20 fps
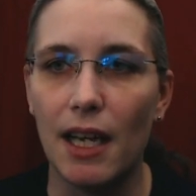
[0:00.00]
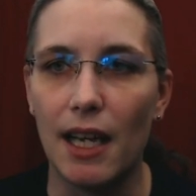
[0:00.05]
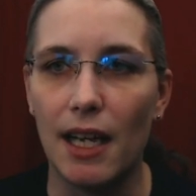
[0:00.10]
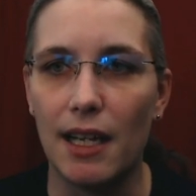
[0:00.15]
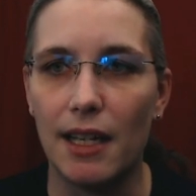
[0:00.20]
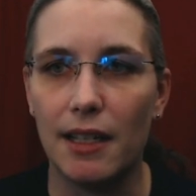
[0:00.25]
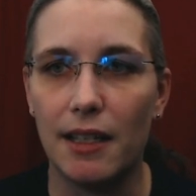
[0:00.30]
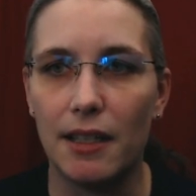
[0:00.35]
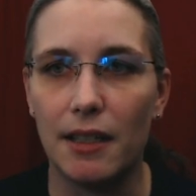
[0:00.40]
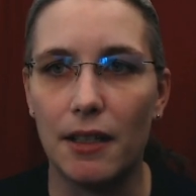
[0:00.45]

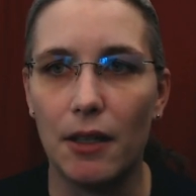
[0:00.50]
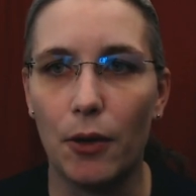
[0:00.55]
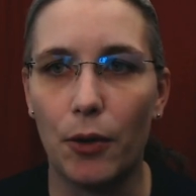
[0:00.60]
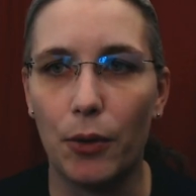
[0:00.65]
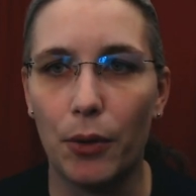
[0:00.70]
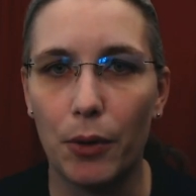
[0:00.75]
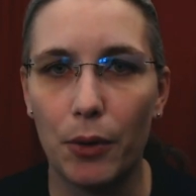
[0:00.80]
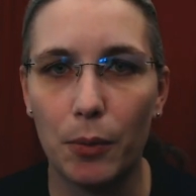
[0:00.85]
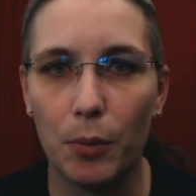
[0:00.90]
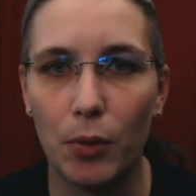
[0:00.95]
And the
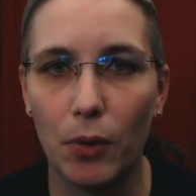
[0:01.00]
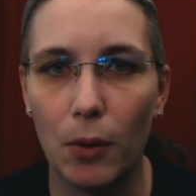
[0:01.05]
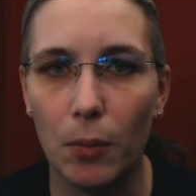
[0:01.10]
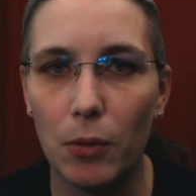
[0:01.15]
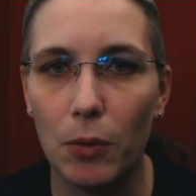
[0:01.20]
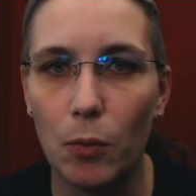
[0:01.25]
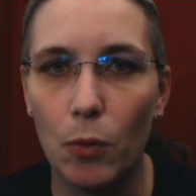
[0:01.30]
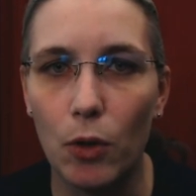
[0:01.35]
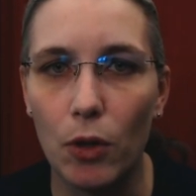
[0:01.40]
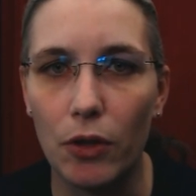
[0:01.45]
third
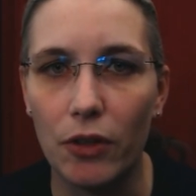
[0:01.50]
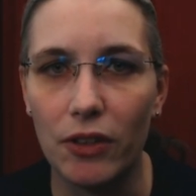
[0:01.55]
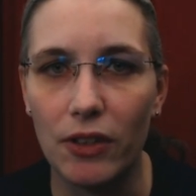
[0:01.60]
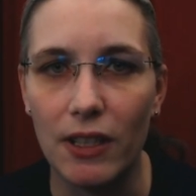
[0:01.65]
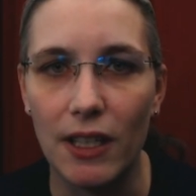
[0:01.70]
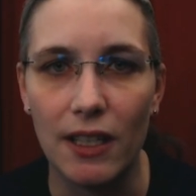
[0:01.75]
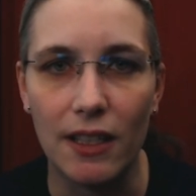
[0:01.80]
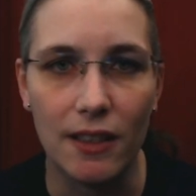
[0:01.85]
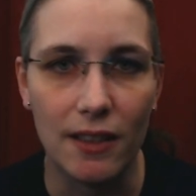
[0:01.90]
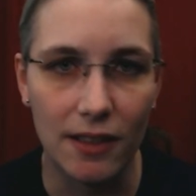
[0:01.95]
problem was
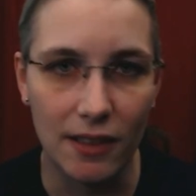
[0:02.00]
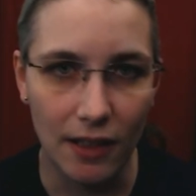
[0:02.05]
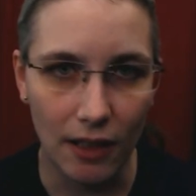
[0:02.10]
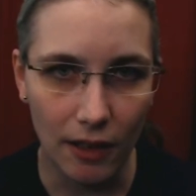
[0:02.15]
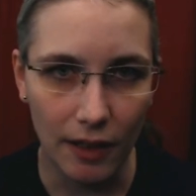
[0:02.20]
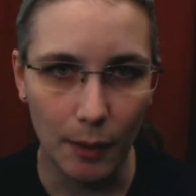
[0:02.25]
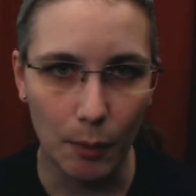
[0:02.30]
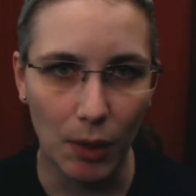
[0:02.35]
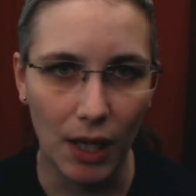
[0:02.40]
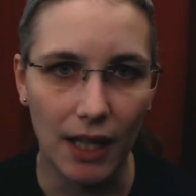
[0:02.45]
that
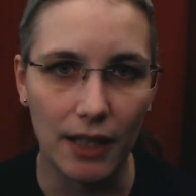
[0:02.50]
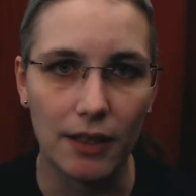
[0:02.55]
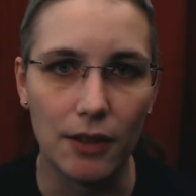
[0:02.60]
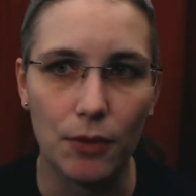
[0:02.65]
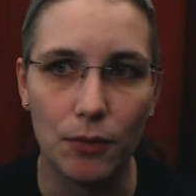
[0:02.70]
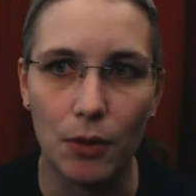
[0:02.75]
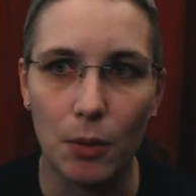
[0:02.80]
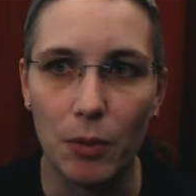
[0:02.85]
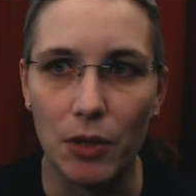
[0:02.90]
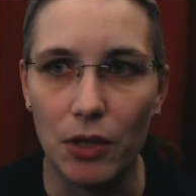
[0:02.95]
installing
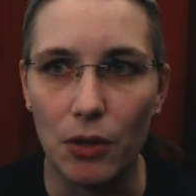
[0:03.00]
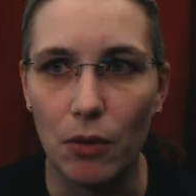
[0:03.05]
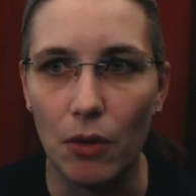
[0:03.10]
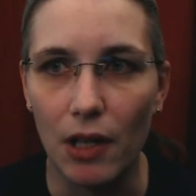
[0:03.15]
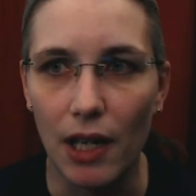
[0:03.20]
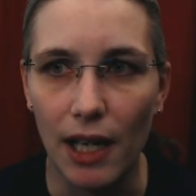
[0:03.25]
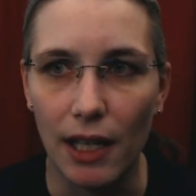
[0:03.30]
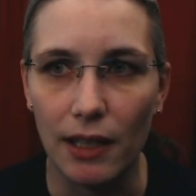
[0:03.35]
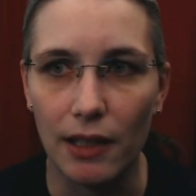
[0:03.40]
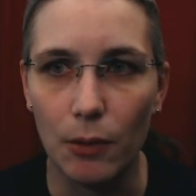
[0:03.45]
plugins from a
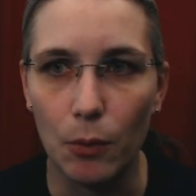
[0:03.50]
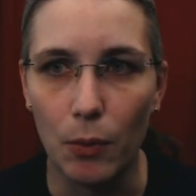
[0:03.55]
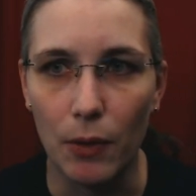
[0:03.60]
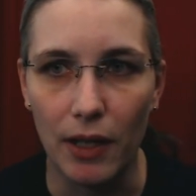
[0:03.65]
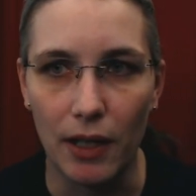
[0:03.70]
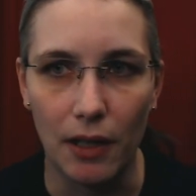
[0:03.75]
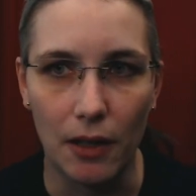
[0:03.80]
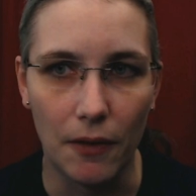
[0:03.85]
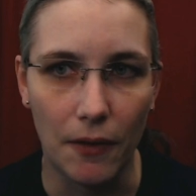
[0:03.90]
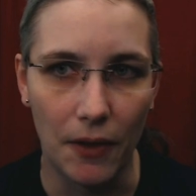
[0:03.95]
URL
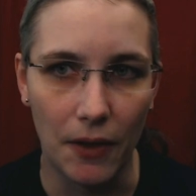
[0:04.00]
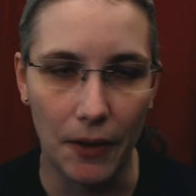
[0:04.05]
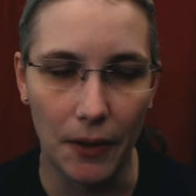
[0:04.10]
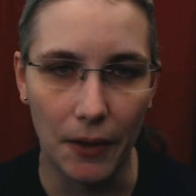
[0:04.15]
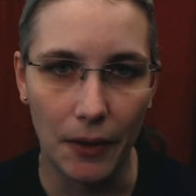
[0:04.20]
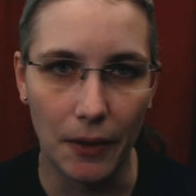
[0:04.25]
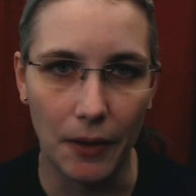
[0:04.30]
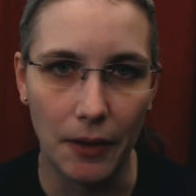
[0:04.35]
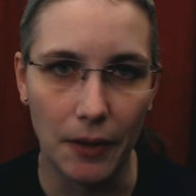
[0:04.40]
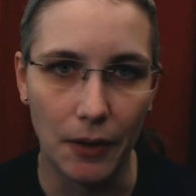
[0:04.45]
where
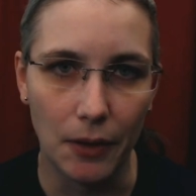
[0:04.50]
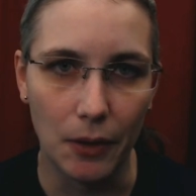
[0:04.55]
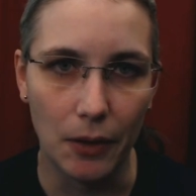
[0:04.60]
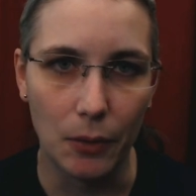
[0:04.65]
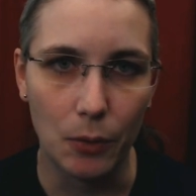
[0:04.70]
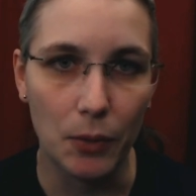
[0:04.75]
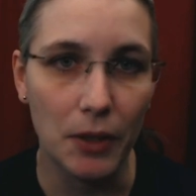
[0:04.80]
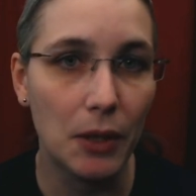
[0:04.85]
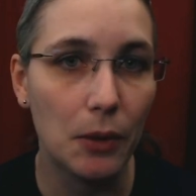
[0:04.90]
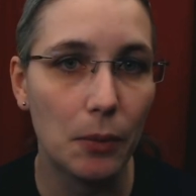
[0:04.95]
the
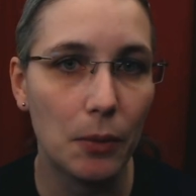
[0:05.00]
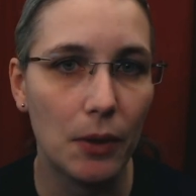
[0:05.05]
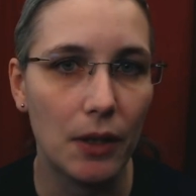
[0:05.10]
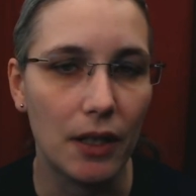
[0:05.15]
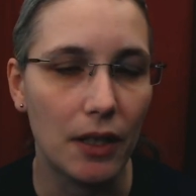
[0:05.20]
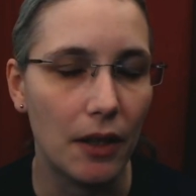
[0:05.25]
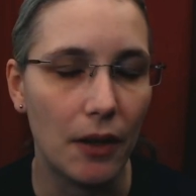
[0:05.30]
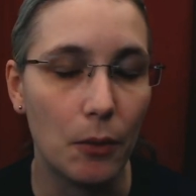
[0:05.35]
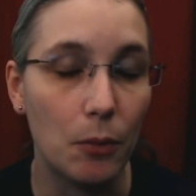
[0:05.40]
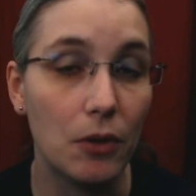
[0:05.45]
uh,
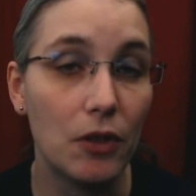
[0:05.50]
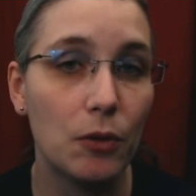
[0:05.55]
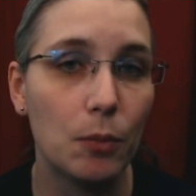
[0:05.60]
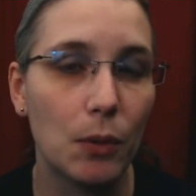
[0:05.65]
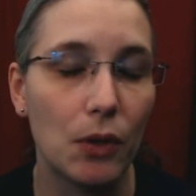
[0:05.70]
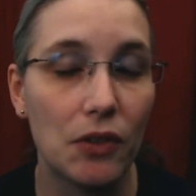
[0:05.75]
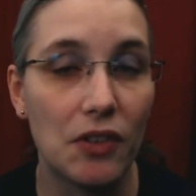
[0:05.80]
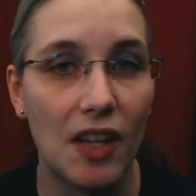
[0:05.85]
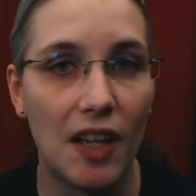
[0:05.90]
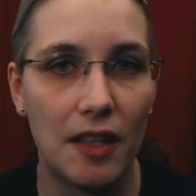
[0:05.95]
uh, the
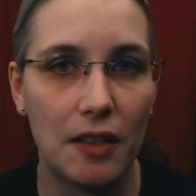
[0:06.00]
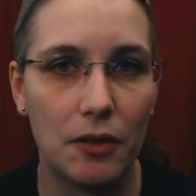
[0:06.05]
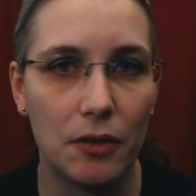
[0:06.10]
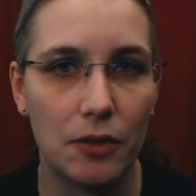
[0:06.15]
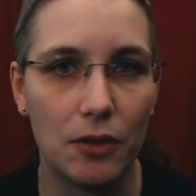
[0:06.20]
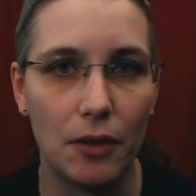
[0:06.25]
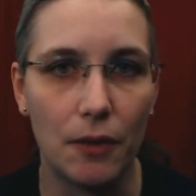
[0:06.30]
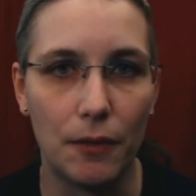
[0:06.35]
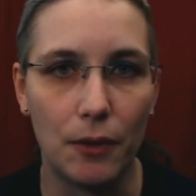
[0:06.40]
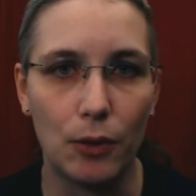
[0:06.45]
response
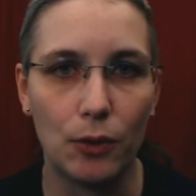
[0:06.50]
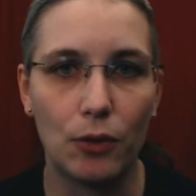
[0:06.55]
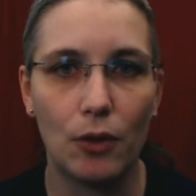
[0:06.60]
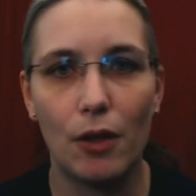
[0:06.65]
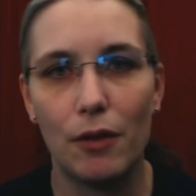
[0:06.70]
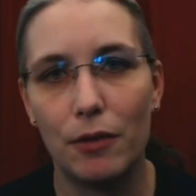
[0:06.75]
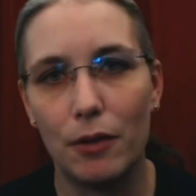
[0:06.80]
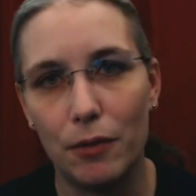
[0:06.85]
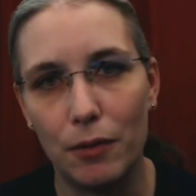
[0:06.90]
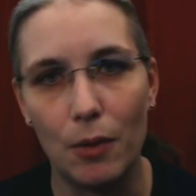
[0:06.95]
headers of the
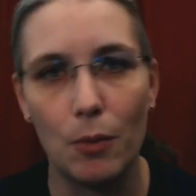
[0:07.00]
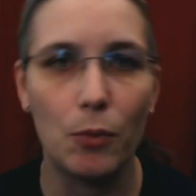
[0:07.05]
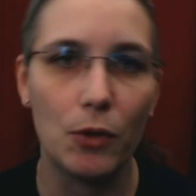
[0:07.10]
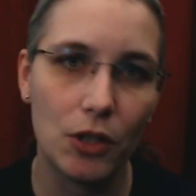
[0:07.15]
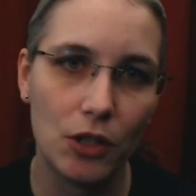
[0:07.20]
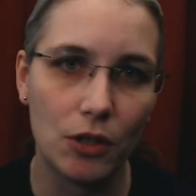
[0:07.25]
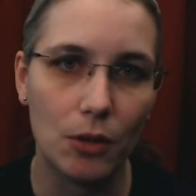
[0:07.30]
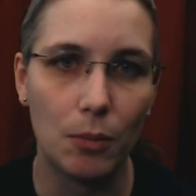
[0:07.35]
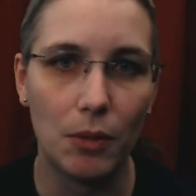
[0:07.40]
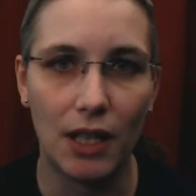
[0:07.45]
server from
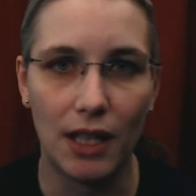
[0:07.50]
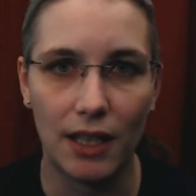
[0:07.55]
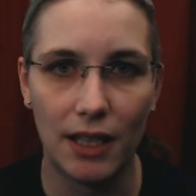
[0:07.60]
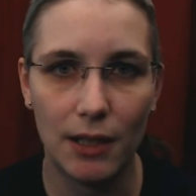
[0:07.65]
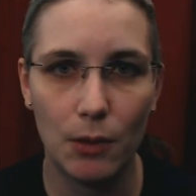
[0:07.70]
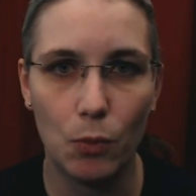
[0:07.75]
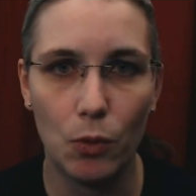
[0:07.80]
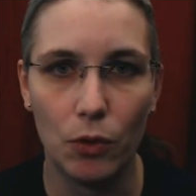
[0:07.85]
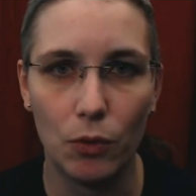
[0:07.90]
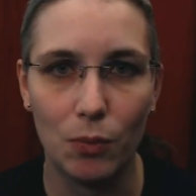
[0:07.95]
which the
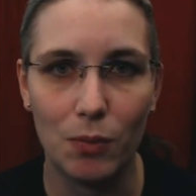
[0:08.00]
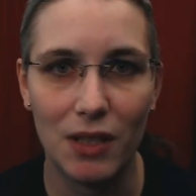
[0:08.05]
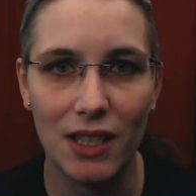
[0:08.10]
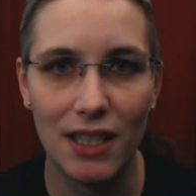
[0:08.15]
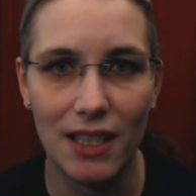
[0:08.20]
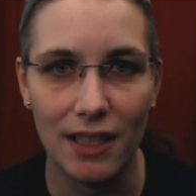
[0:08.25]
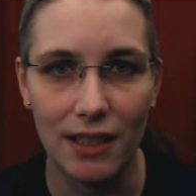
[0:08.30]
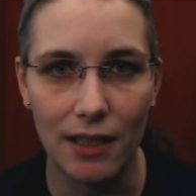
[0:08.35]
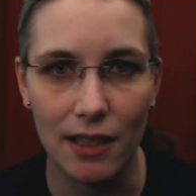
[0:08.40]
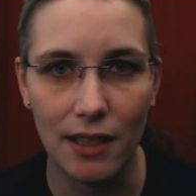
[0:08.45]
plugin was
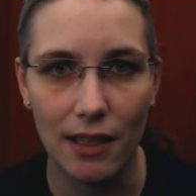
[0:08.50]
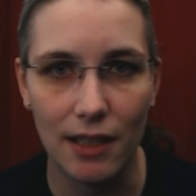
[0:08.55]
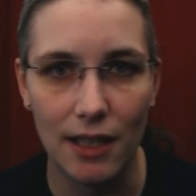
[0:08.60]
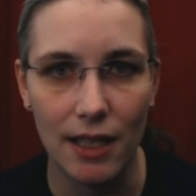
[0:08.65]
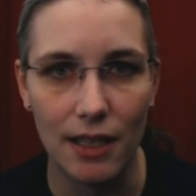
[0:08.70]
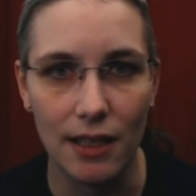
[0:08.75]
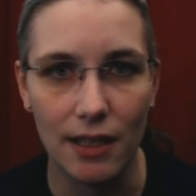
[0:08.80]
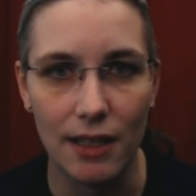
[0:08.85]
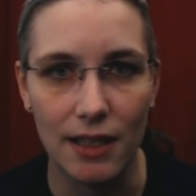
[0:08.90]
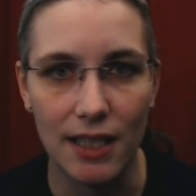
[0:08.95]
being
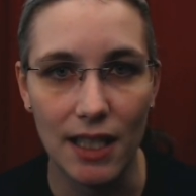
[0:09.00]
uh,